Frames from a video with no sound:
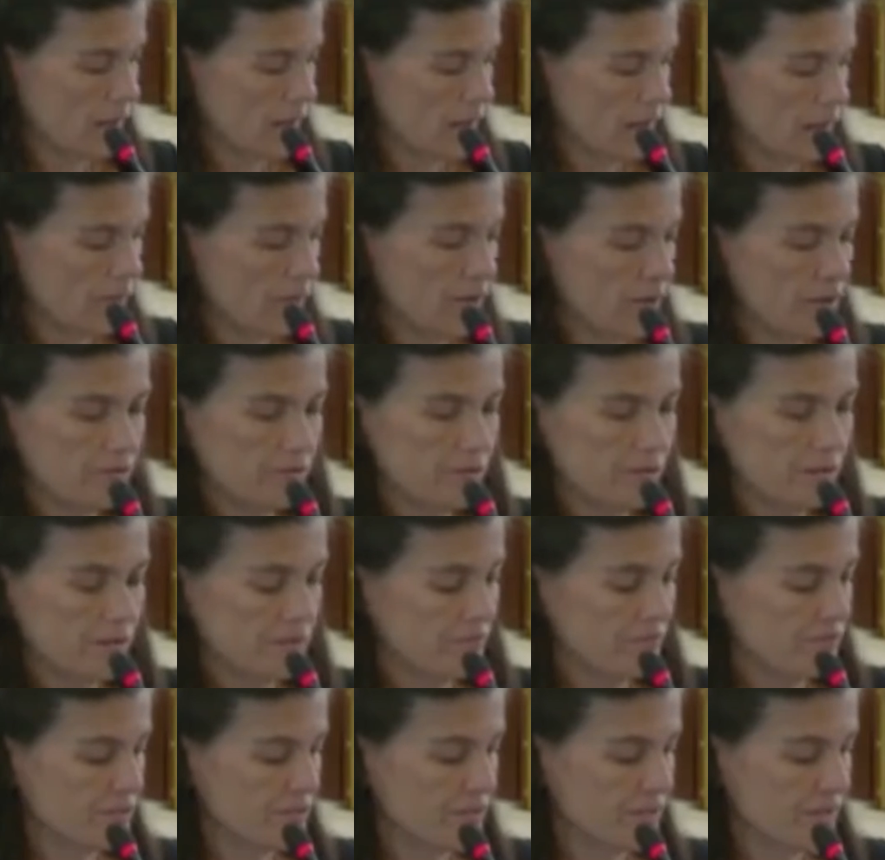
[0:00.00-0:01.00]
I want to
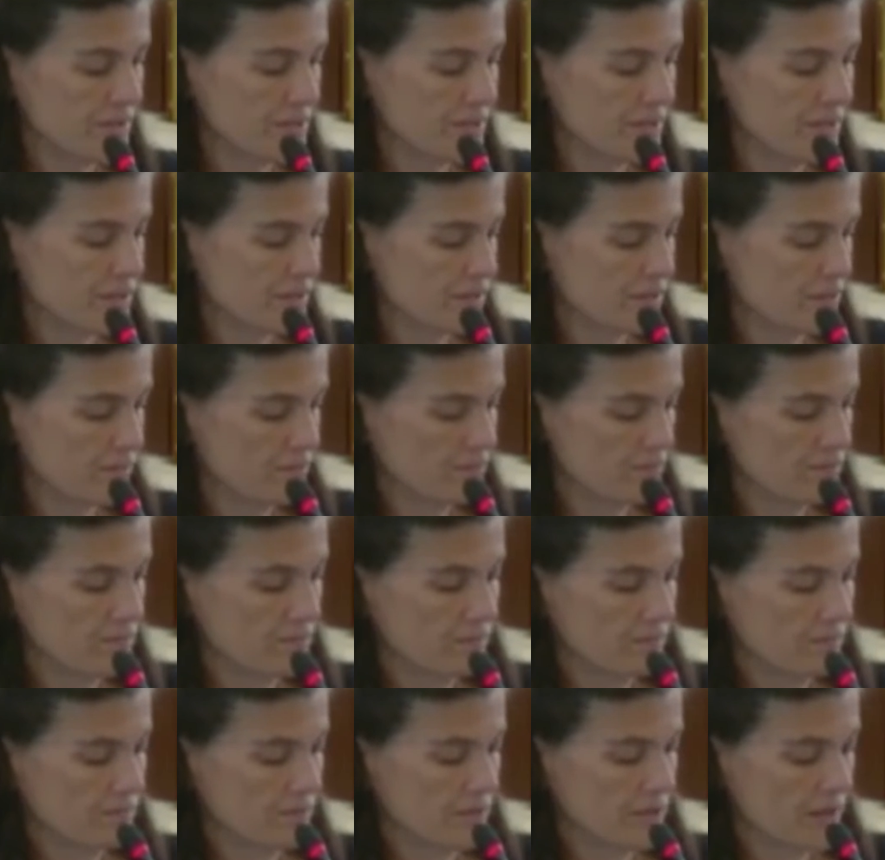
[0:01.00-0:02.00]
reemphasize the,
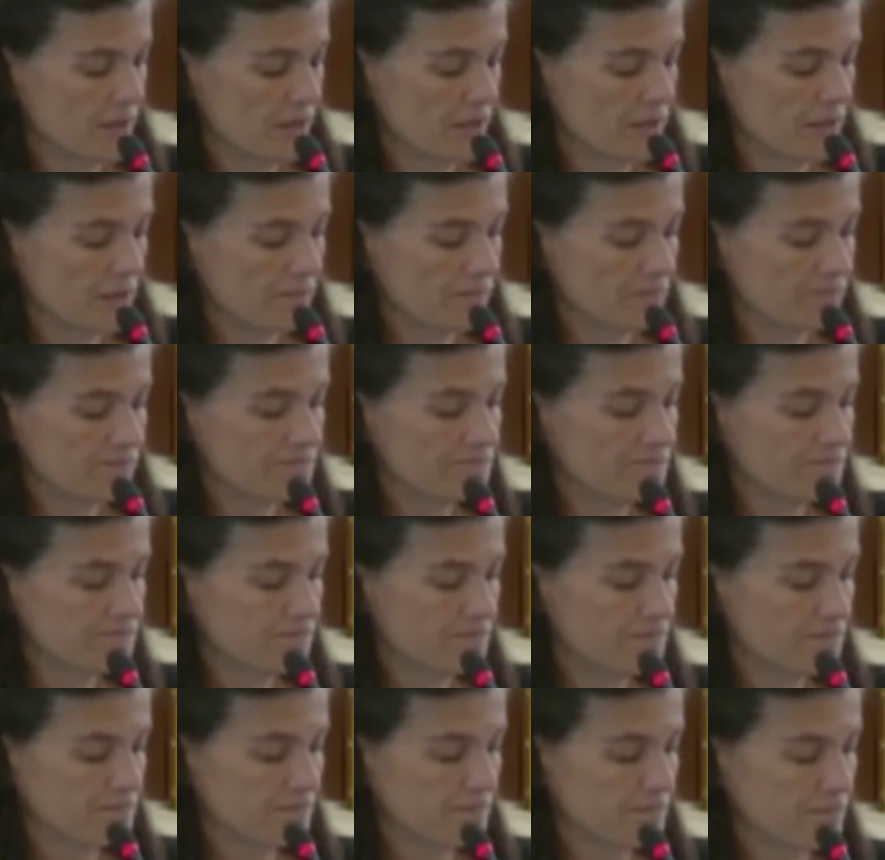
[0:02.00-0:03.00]
um,
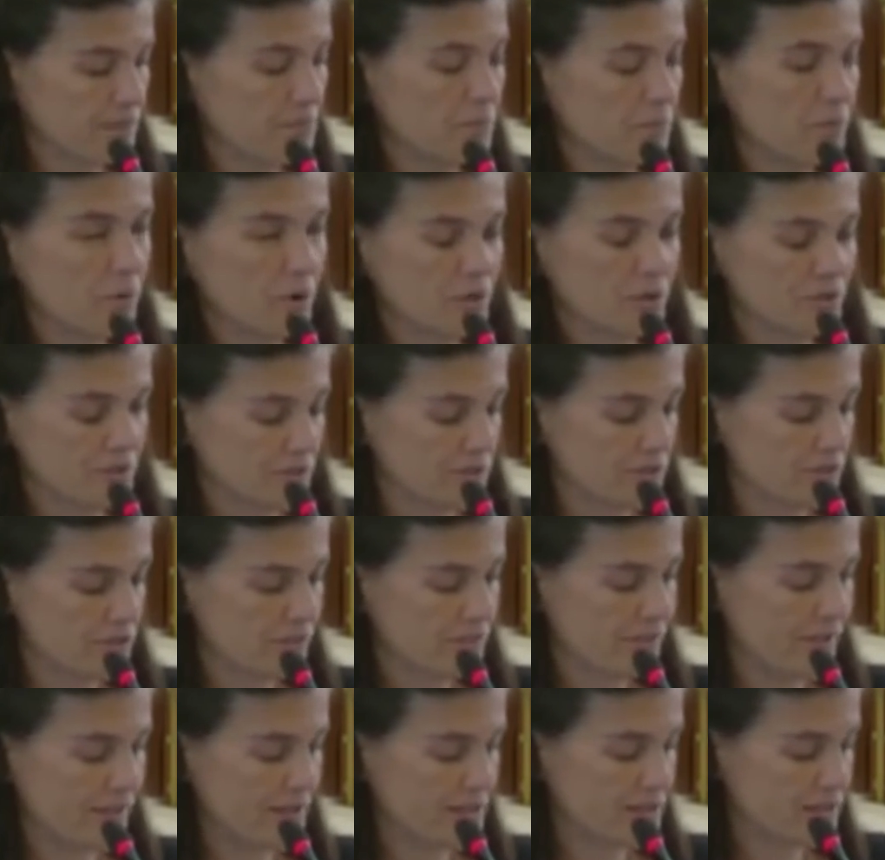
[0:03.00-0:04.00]
the importance of
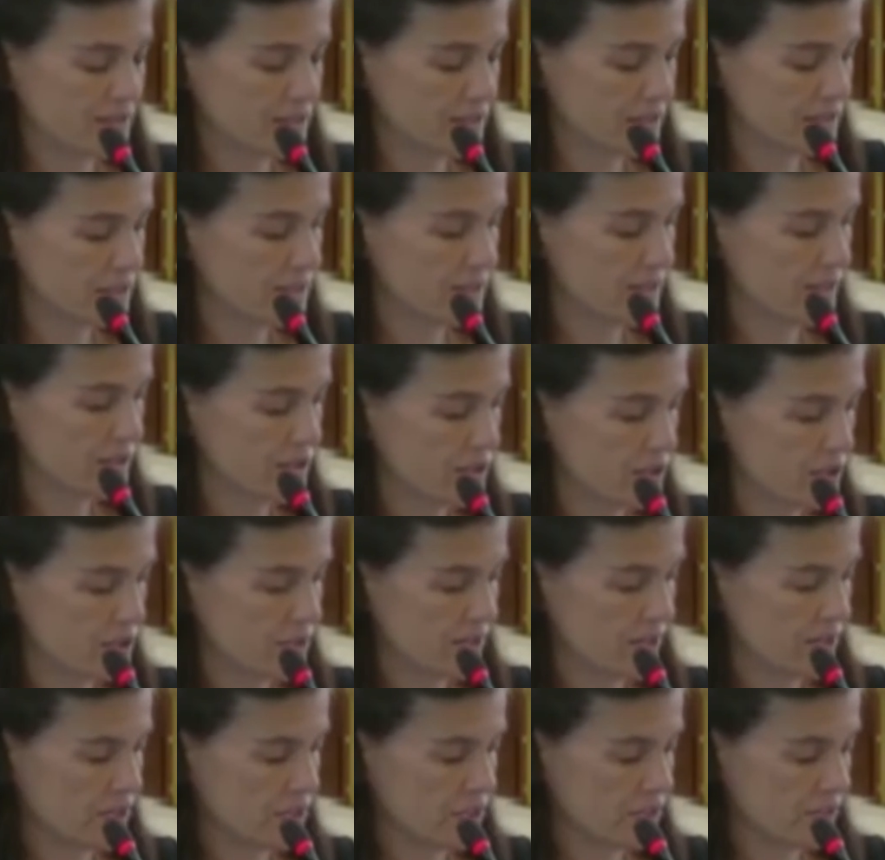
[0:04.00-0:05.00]
passing this
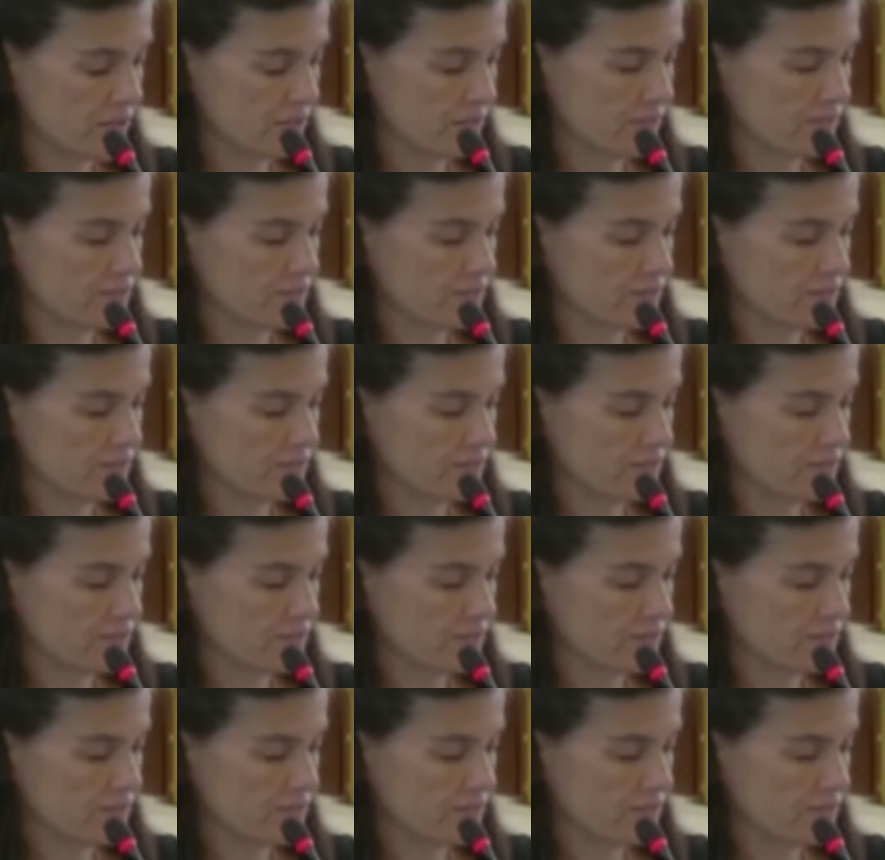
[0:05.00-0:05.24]
legislation.